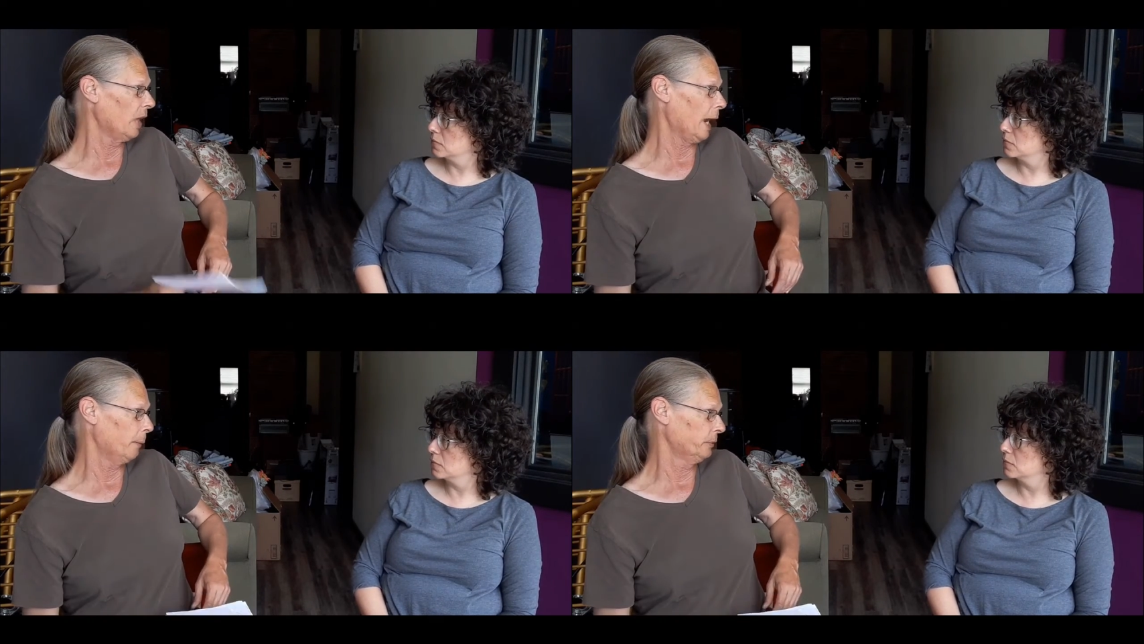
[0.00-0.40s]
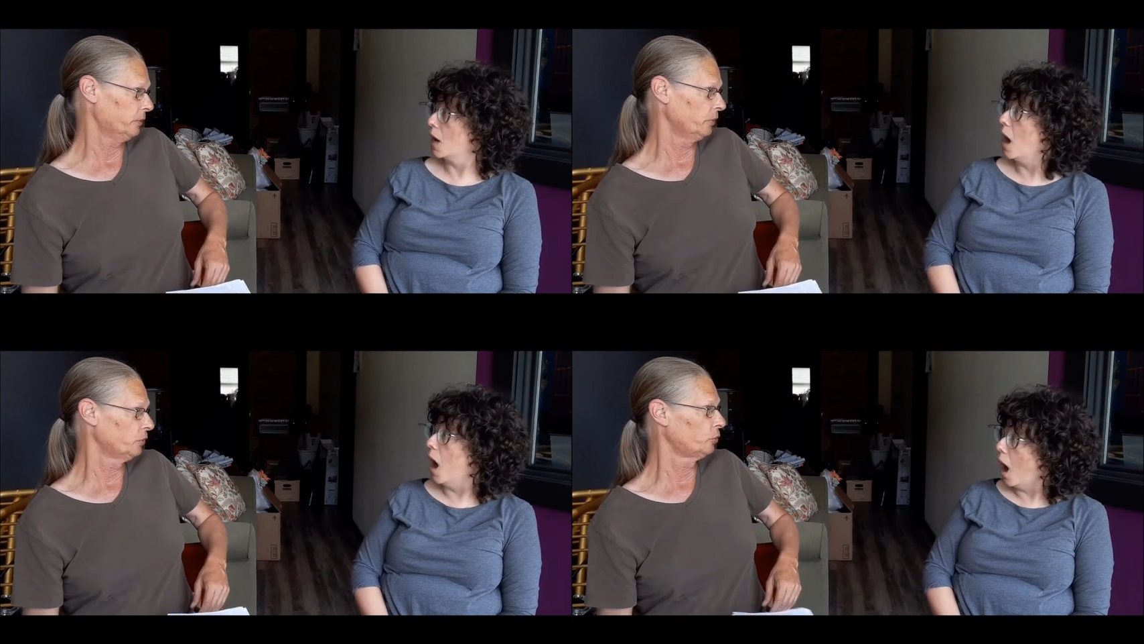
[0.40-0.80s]

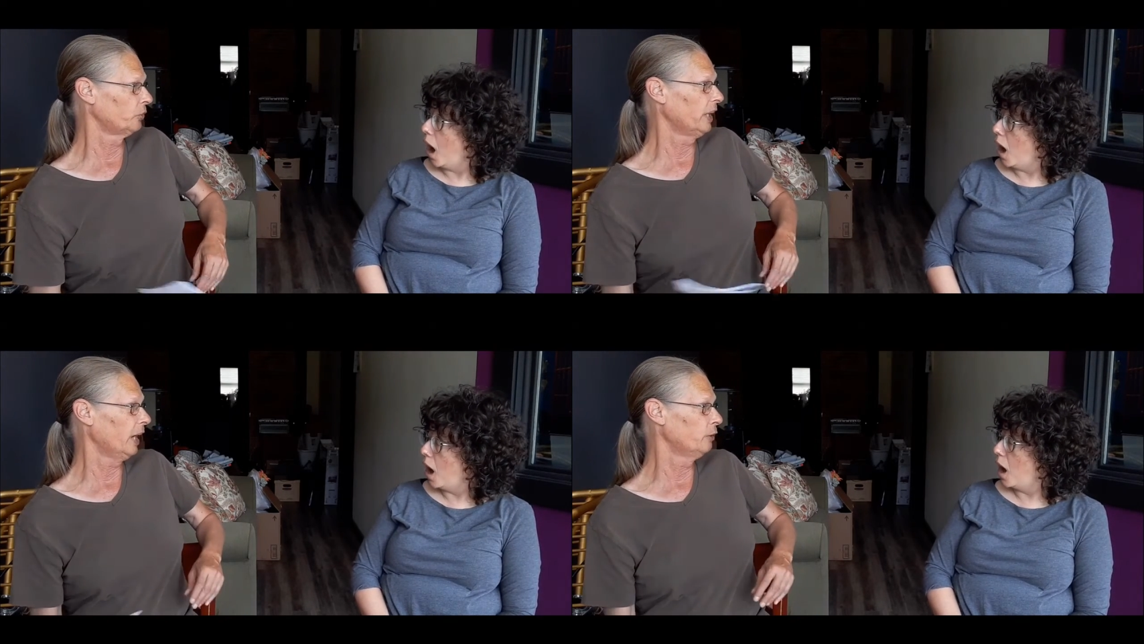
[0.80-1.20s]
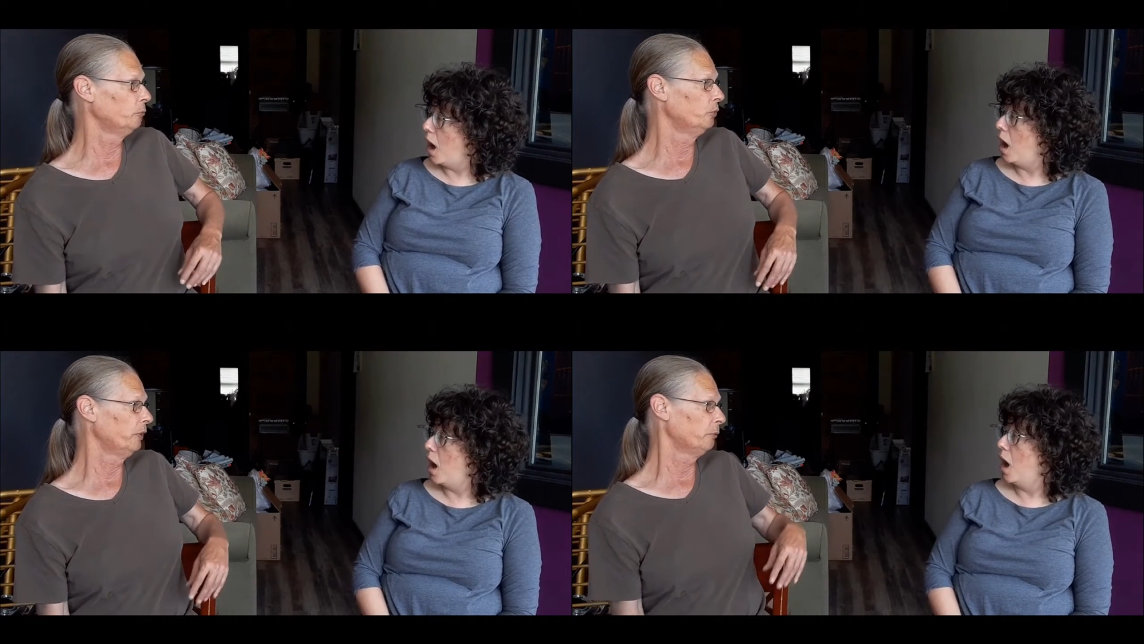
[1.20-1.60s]
Speaker 1: collapsed, so they had
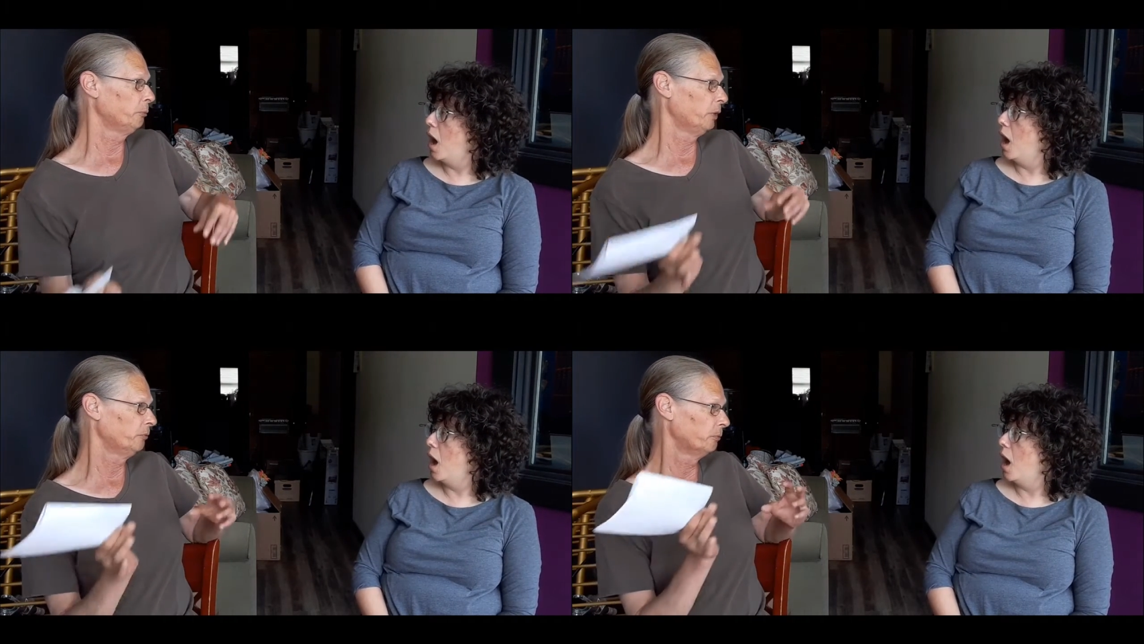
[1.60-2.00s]
to move everybody